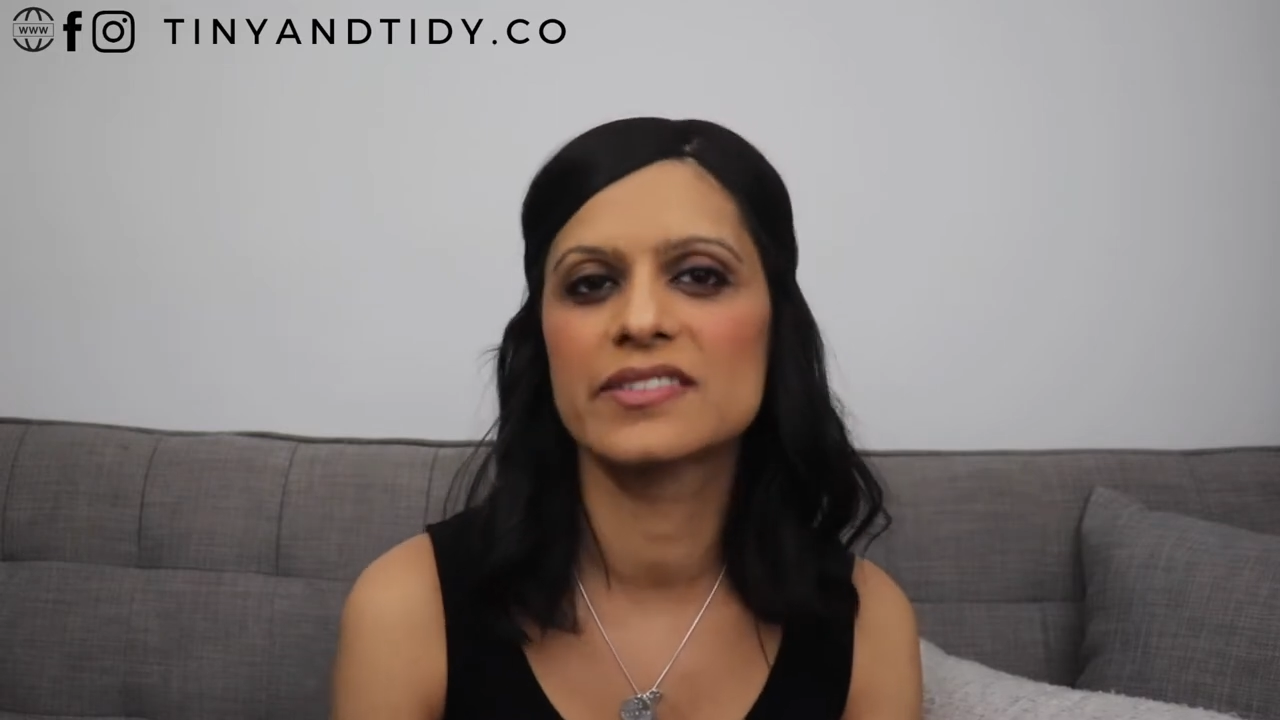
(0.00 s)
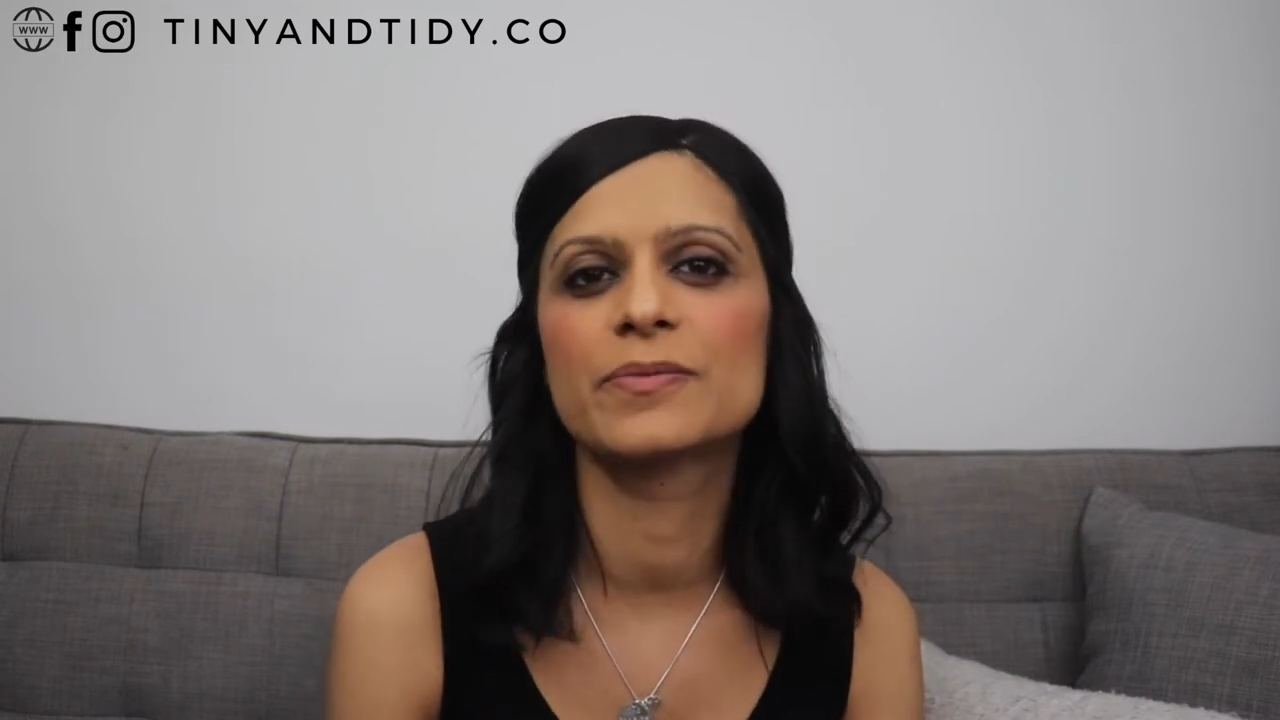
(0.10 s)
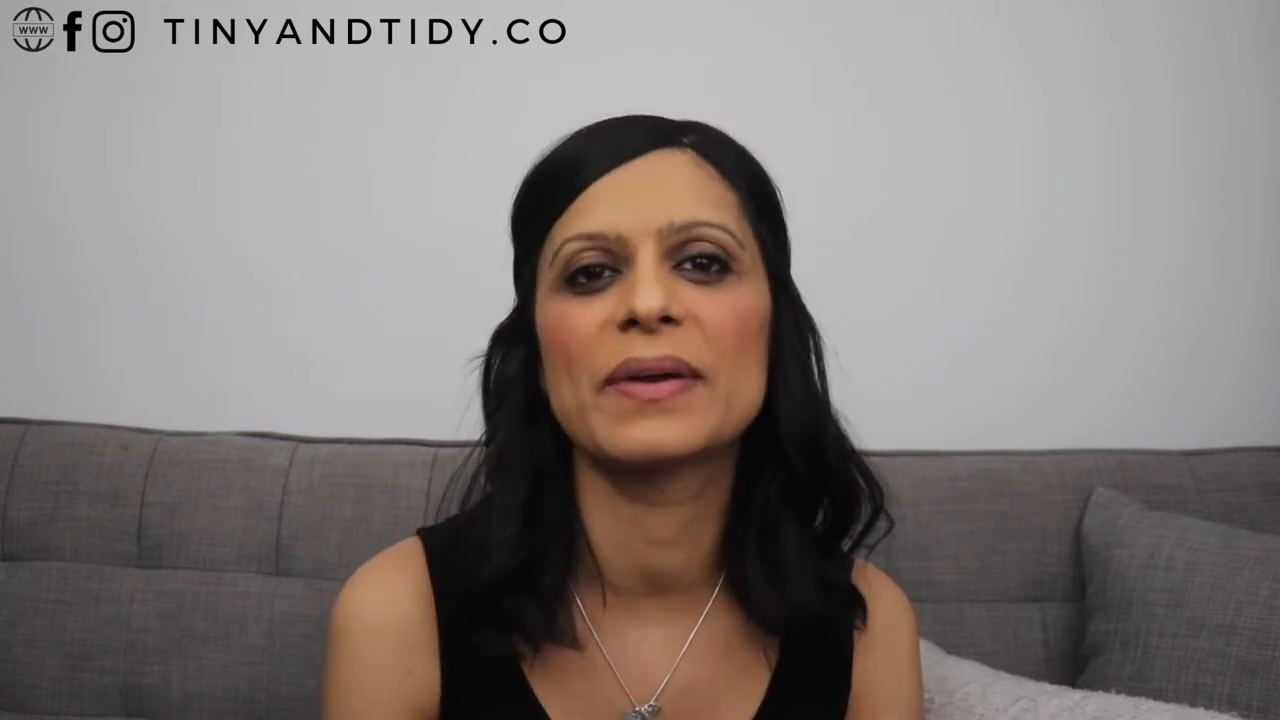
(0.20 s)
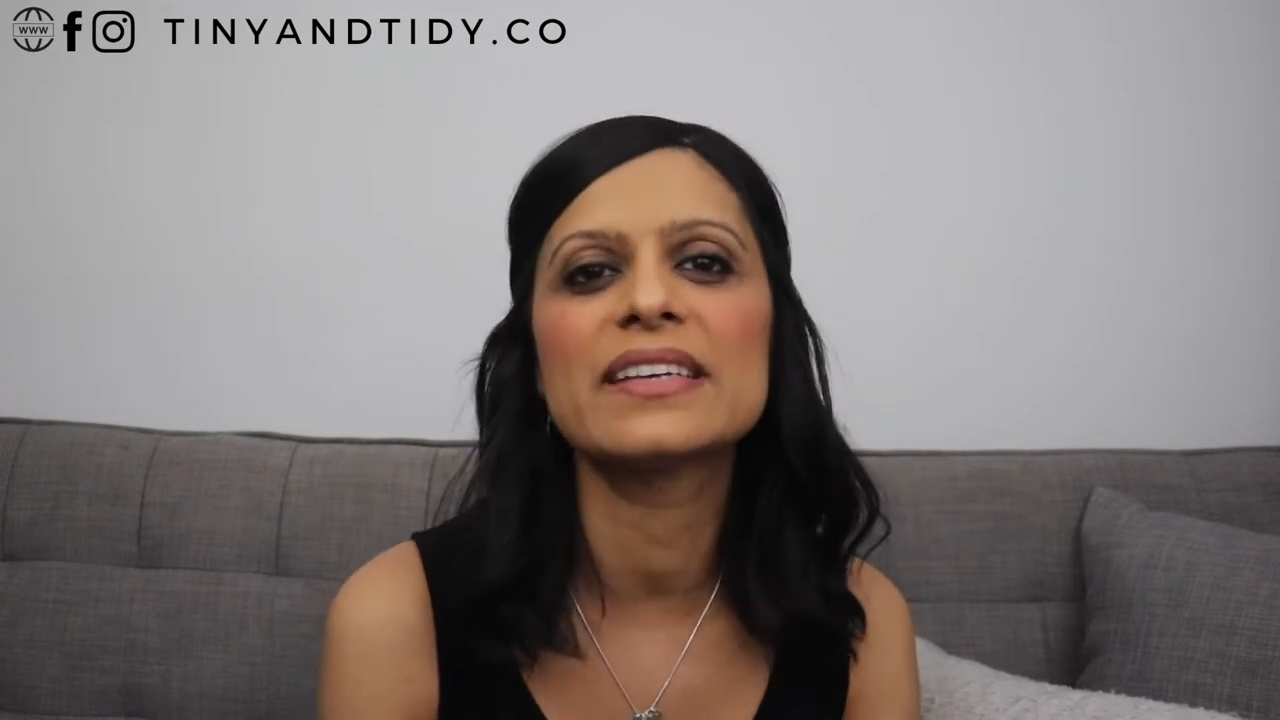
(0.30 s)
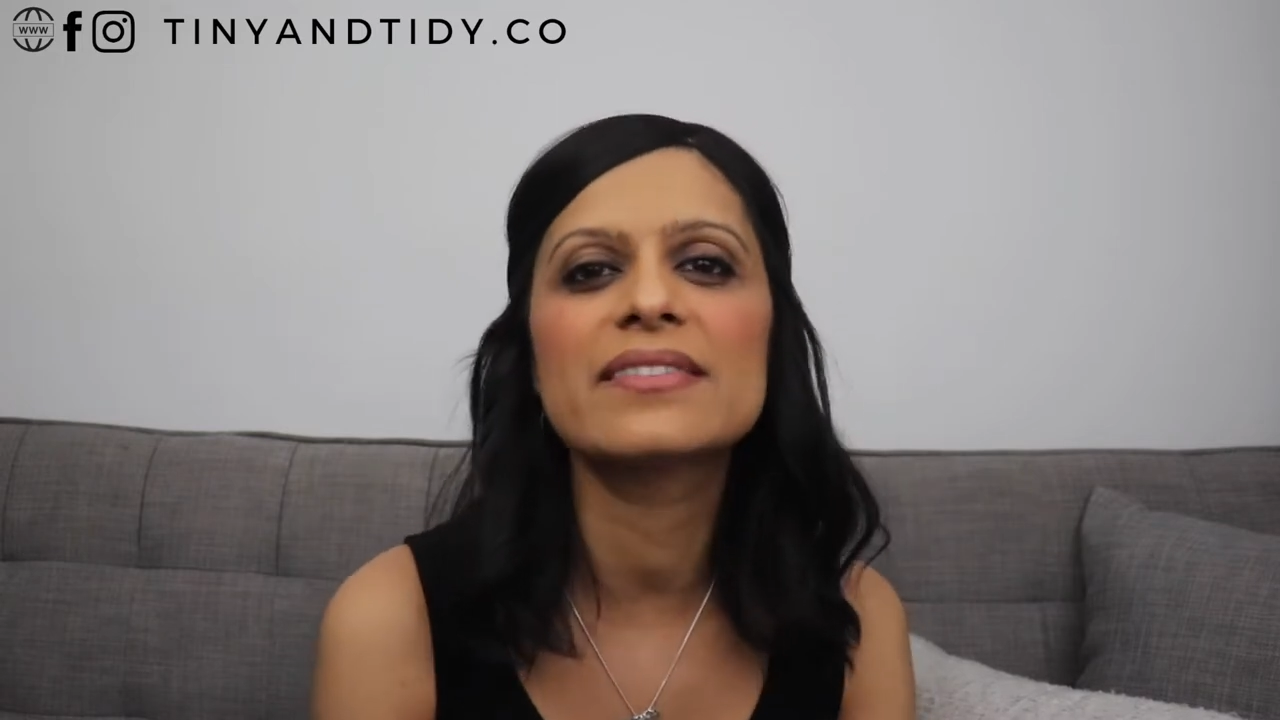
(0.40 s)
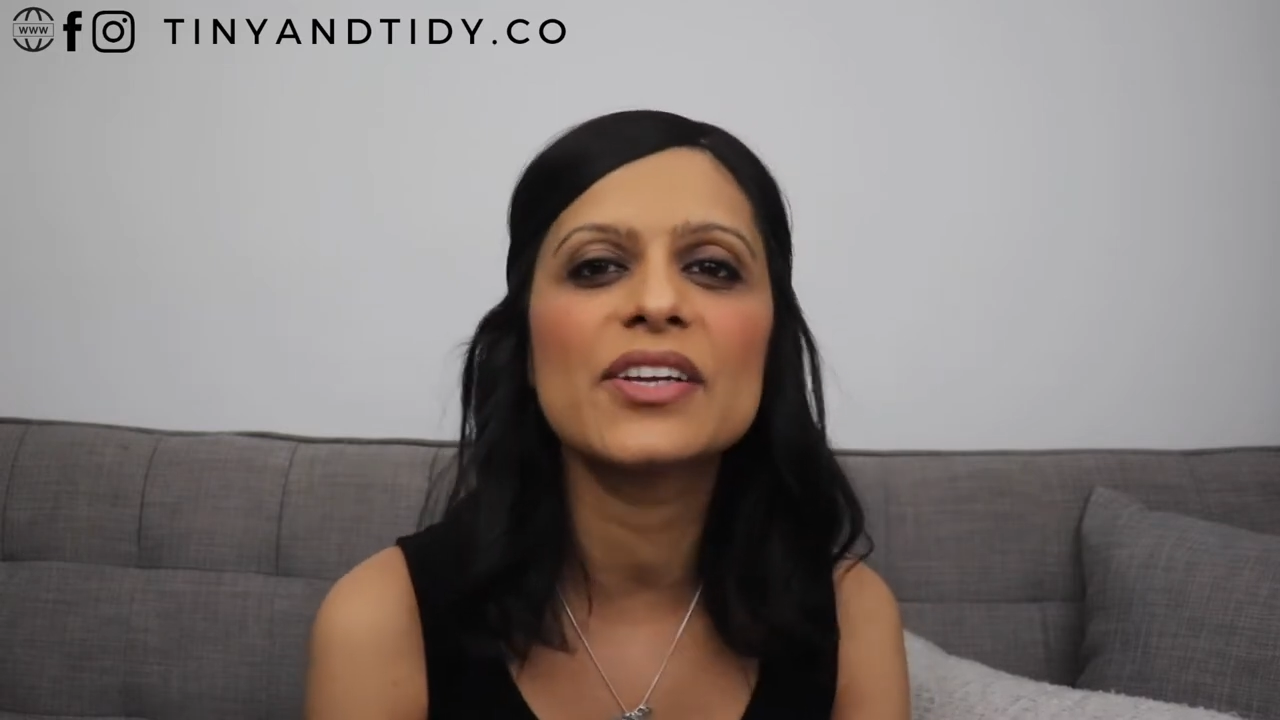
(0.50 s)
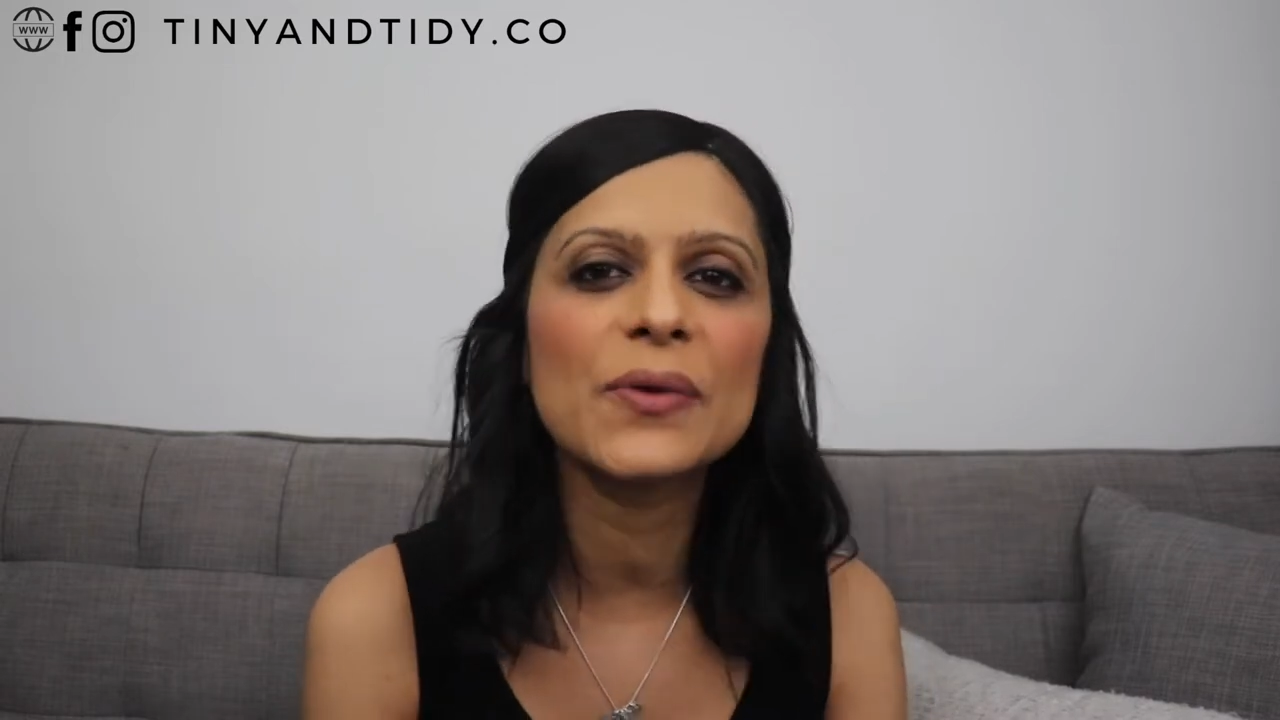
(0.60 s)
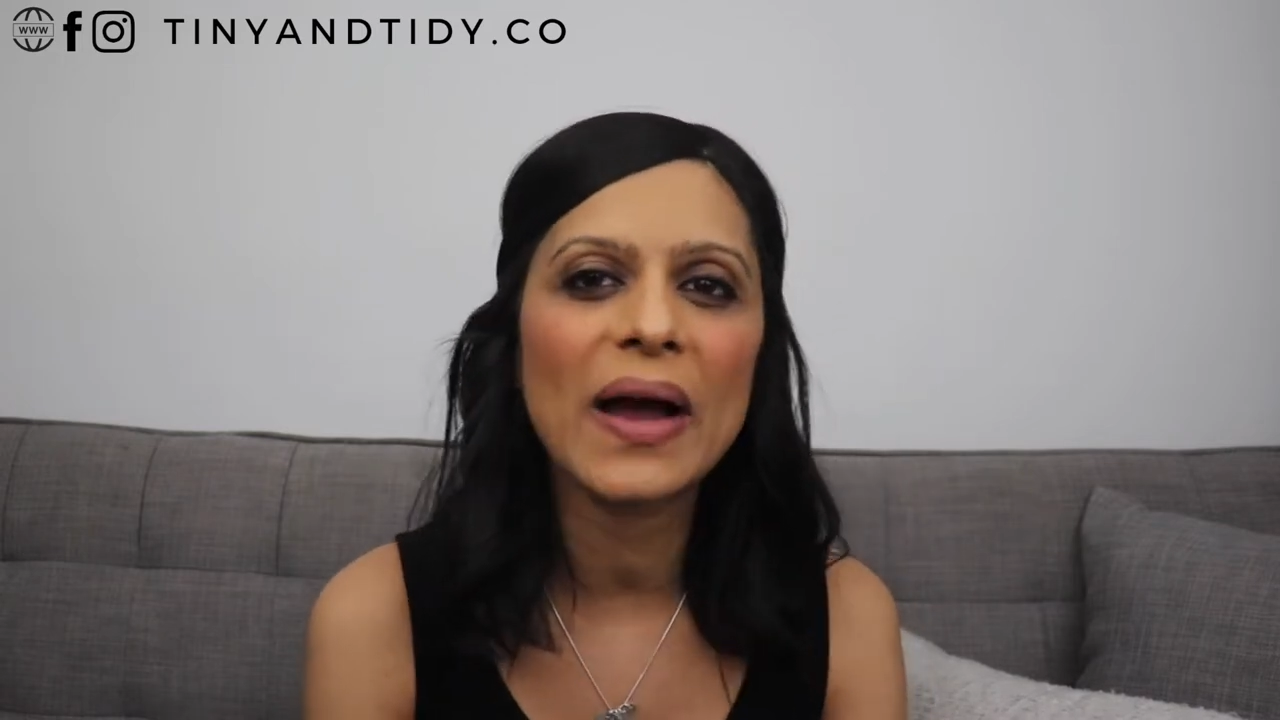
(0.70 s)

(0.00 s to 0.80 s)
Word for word: The space that